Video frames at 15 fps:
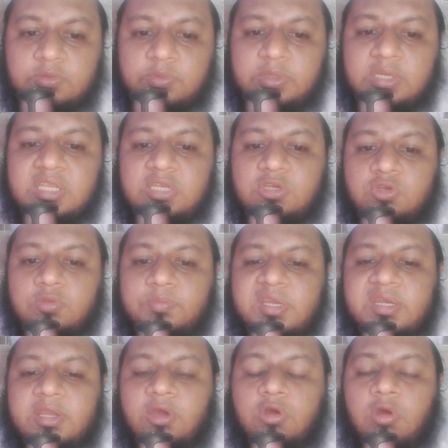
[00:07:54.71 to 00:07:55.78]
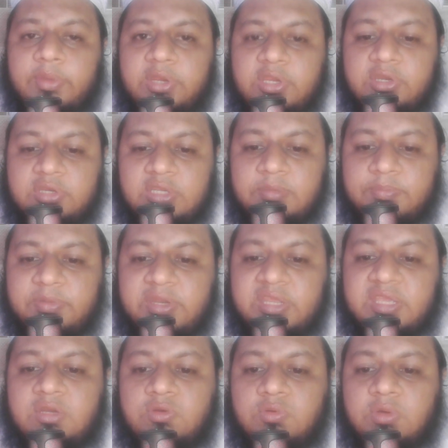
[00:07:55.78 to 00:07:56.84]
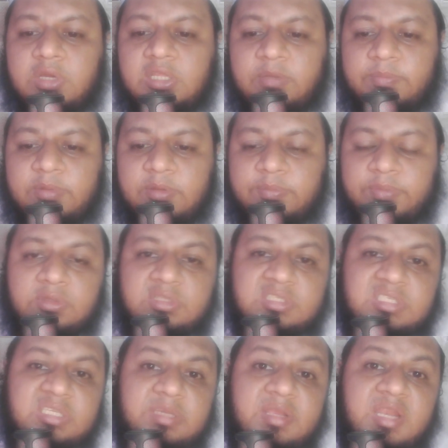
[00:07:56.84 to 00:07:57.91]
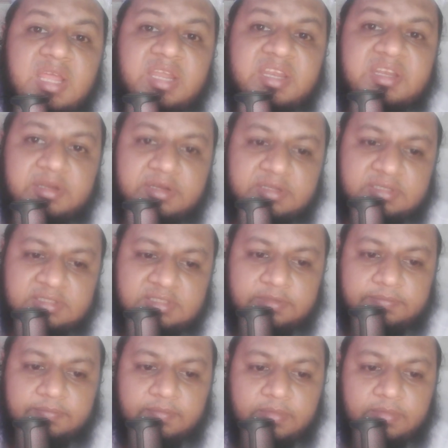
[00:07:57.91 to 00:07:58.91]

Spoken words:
you will need to build a community bringing together people with similar interest.